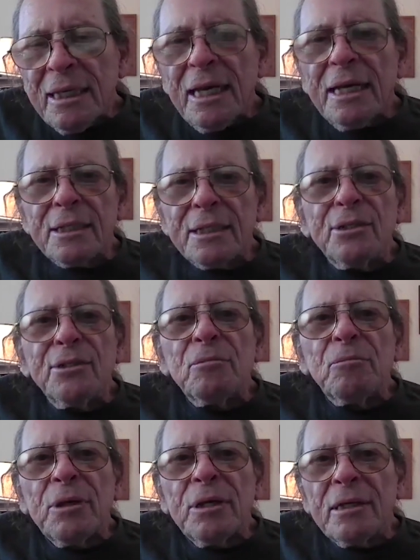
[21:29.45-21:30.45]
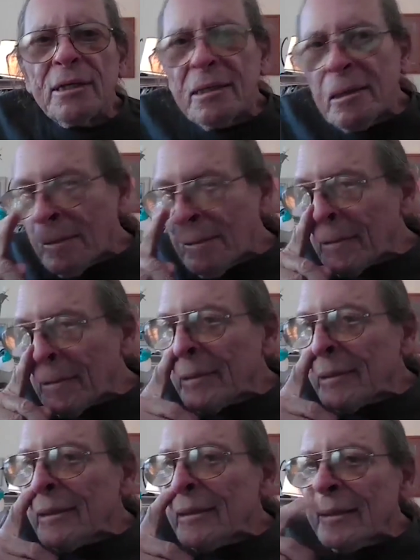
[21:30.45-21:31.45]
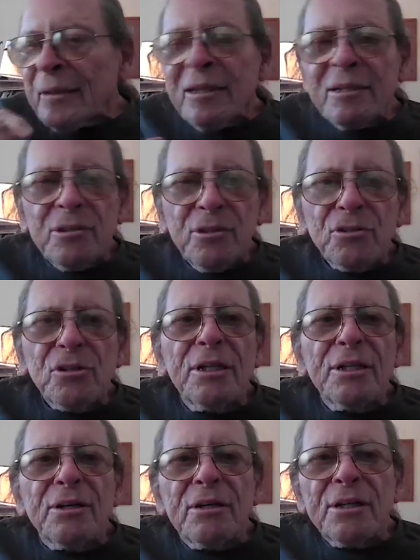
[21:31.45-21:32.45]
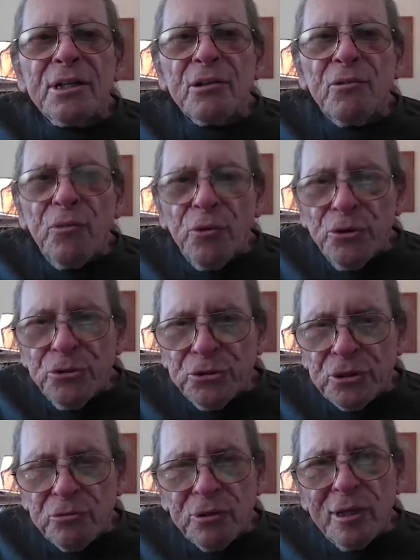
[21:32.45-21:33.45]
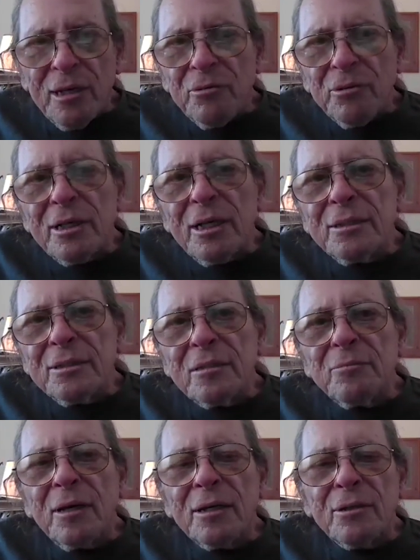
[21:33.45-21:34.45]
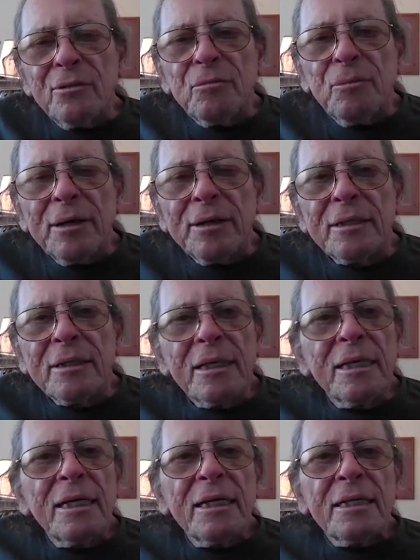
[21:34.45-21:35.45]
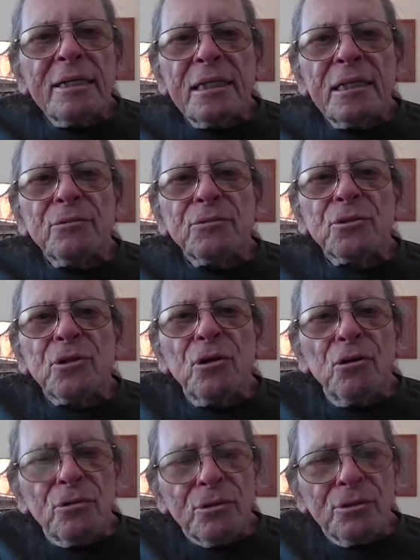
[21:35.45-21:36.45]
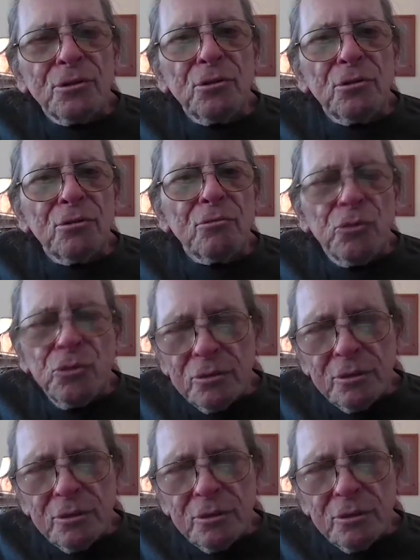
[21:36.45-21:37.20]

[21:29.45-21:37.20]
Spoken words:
And it could be that there's literally a fortune. When I did my gold panning, it was global controlled